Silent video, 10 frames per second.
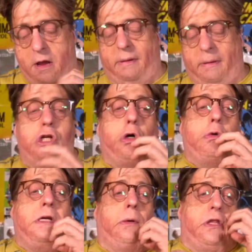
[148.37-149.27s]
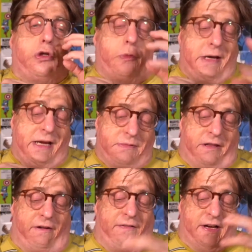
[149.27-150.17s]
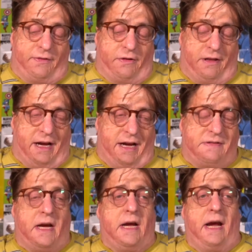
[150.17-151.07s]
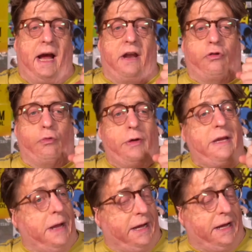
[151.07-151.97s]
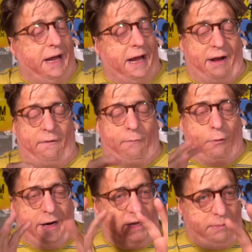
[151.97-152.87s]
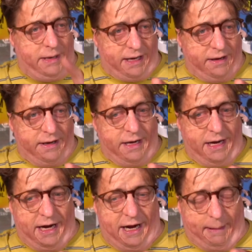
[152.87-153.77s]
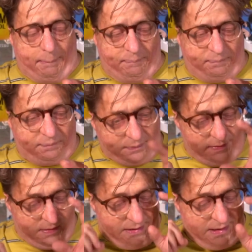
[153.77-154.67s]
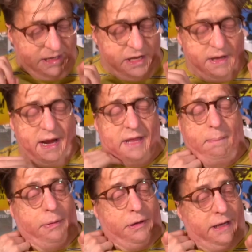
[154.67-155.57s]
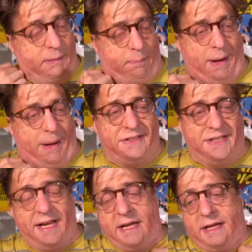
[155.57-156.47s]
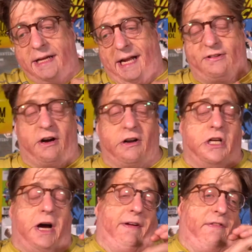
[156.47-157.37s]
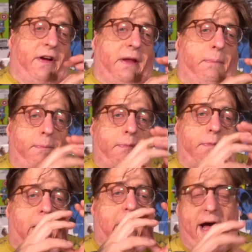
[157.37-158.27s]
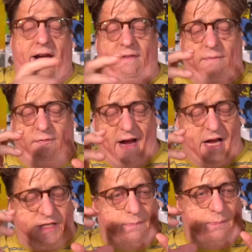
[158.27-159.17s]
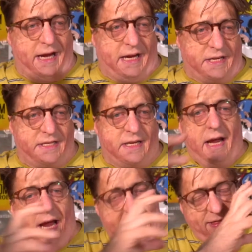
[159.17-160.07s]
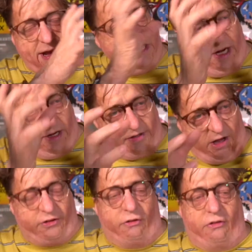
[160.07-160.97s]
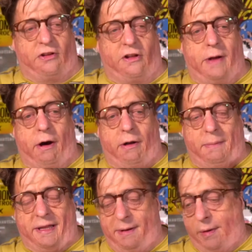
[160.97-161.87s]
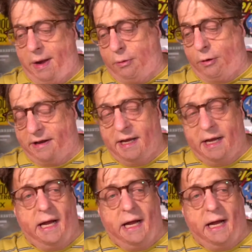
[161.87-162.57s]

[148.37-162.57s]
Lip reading: But they do deal with dreams and their effects on their lives and dreaming and what it can mean. And the pacing, it starts off at a fairly high, fast pace. And that does also slow down about the midway point.